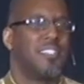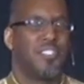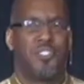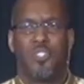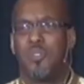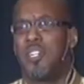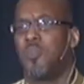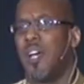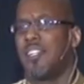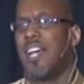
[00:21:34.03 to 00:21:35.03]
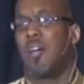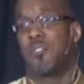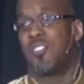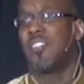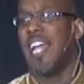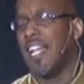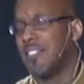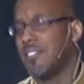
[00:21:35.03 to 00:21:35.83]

to doing what I was good at.